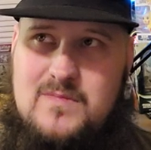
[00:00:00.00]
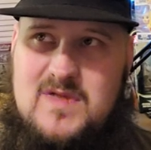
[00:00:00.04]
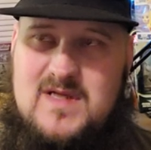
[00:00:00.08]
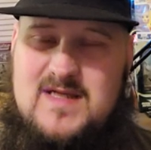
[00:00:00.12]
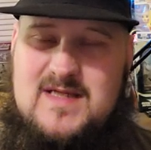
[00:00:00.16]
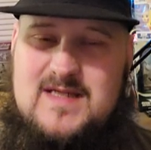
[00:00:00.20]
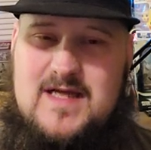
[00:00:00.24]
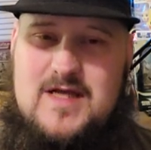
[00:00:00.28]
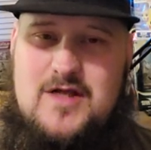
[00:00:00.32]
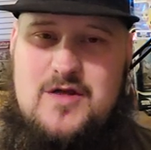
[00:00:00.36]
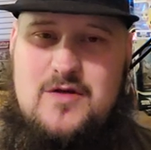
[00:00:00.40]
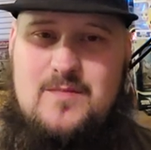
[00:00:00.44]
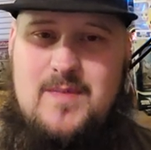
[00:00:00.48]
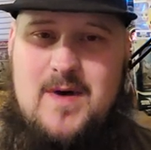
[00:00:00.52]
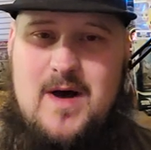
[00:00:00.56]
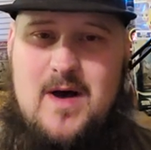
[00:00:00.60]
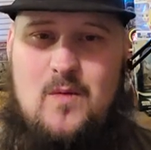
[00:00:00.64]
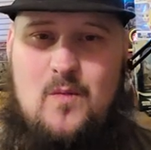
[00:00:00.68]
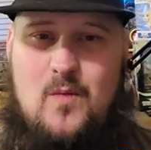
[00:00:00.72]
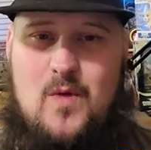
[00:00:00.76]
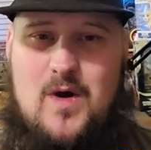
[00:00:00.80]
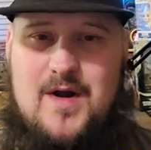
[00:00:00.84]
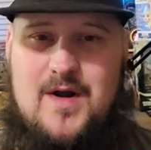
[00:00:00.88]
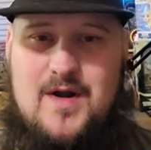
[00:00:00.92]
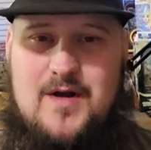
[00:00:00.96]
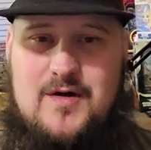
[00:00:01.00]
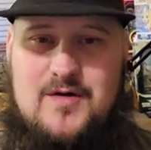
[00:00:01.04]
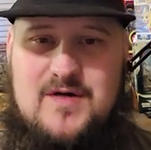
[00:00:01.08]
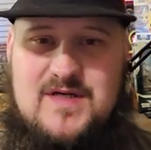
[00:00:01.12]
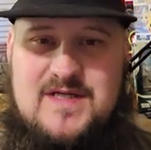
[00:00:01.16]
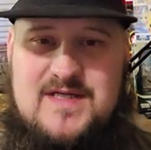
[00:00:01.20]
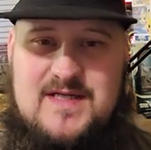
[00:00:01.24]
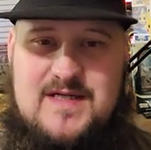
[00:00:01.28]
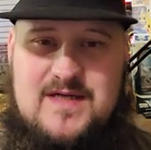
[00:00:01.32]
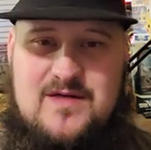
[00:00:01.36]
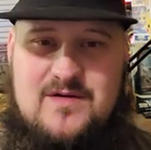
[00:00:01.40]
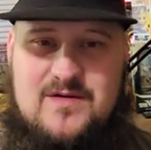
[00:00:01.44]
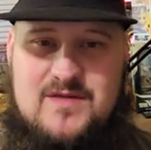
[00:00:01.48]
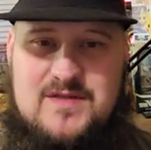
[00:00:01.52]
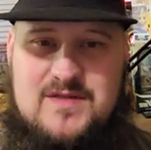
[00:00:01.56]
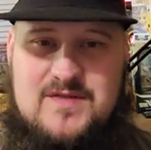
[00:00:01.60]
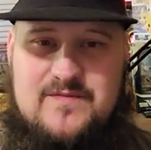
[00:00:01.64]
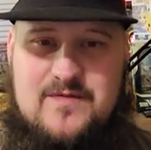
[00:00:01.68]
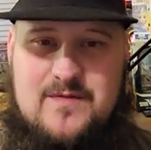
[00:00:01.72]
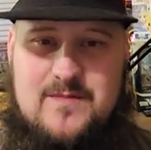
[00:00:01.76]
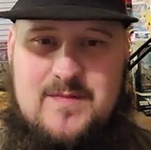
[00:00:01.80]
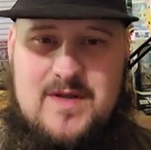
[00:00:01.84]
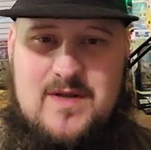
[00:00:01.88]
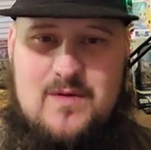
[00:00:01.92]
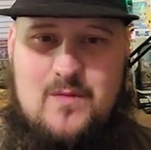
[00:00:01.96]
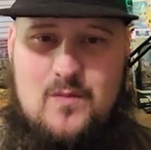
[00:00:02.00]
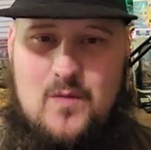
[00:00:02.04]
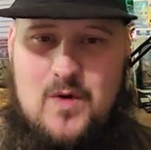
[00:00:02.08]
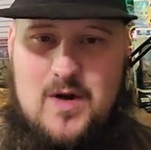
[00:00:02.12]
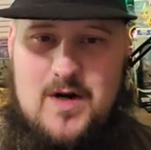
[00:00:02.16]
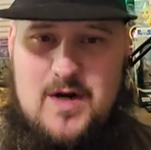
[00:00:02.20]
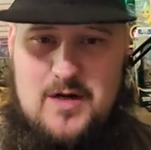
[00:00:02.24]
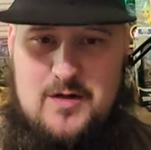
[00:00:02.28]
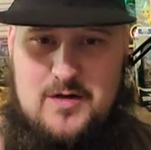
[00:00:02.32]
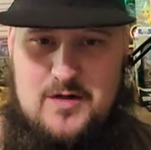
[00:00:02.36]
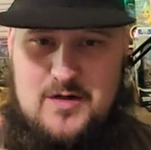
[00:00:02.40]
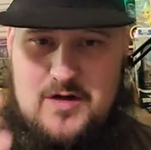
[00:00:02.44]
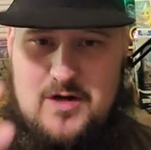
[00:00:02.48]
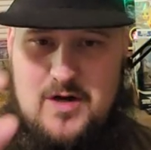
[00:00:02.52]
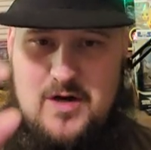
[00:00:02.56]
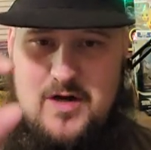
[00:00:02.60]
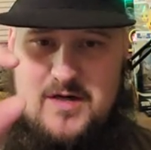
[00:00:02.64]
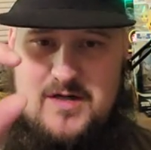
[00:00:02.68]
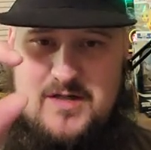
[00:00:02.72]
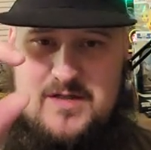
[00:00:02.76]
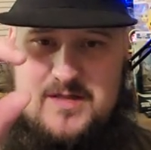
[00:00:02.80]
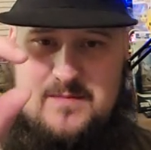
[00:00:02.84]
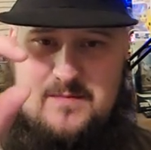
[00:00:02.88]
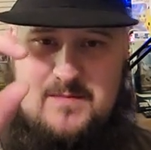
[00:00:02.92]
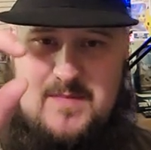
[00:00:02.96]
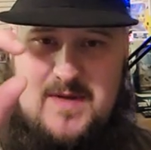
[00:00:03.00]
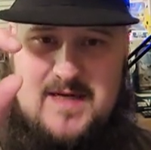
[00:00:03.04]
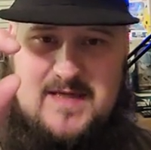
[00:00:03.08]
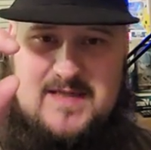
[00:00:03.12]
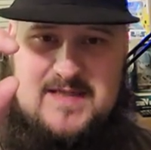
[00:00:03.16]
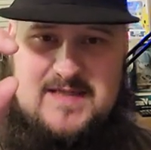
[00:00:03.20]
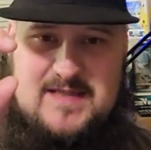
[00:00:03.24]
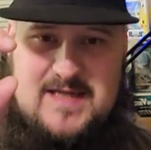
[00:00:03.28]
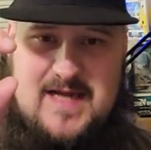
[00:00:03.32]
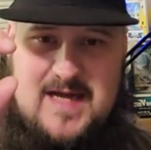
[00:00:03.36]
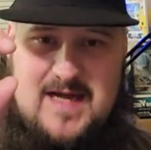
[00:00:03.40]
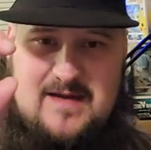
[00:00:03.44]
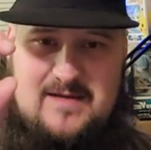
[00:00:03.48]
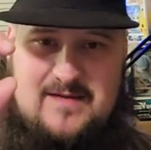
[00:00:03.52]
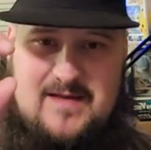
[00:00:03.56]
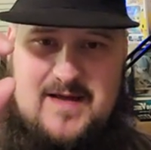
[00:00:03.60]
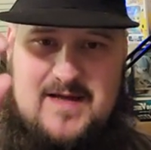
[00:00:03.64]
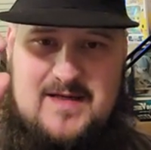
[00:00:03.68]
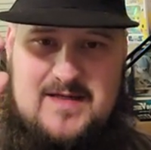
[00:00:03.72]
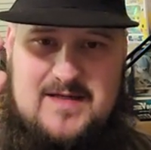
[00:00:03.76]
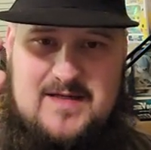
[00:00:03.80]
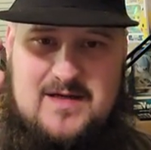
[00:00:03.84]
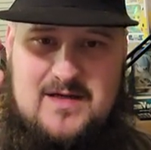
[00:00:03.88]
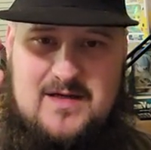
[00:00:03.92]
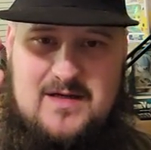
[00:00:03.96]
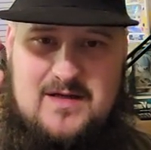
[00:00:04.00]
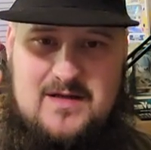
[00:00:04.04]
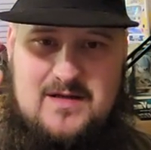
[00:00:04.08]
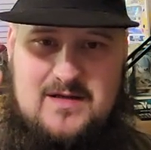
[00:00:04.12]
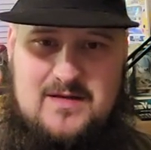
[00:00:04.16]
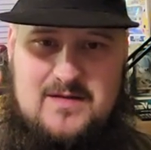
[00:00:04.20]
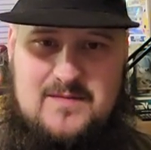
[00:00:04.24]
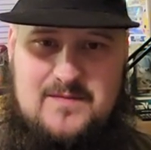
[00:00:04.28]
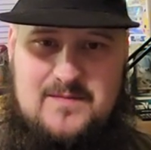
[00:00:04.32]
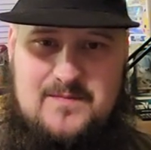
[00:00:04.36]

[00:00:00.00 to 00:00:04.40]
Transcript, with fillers: Let's say you bought 100 singles from me, 100 cards, about a stack that tall.